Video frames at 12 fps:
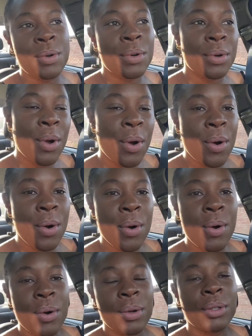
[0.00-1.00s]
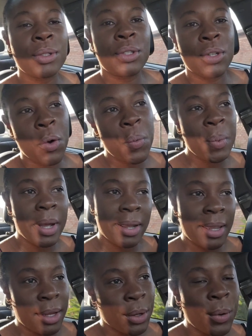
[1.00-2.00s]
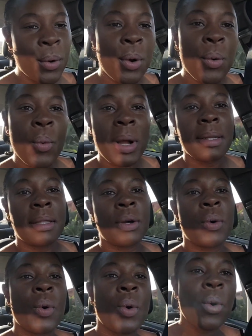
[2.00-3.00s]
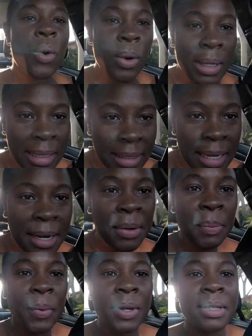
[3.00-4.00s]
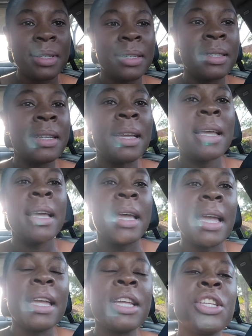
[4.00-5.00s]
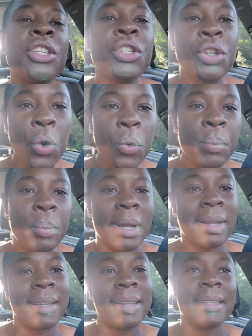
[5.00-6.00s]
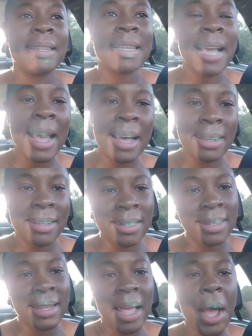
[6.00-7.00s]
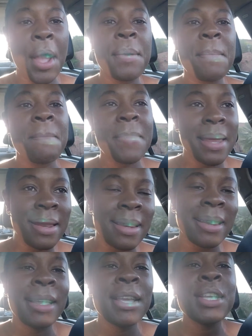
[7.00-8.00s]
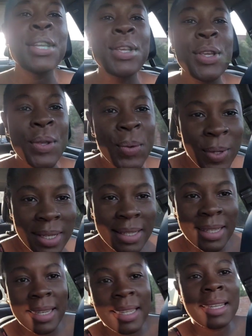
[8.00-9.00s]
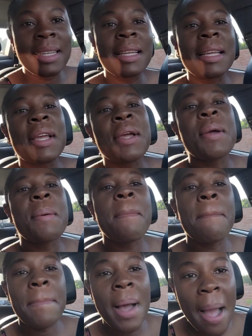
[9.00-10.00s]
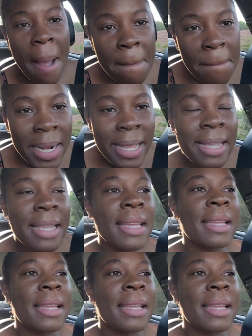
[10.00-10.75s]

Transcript: raw joburg you know what the ordinary person in joburg does i mean using public